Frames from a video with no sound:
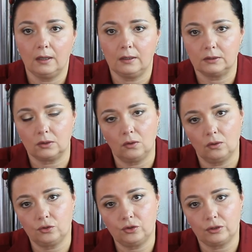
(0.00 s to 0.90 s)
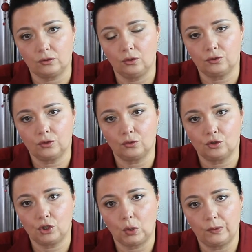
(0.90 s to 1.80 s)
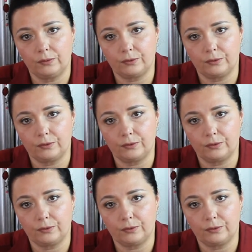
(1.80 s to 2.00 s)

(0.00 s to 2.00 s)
It's also showing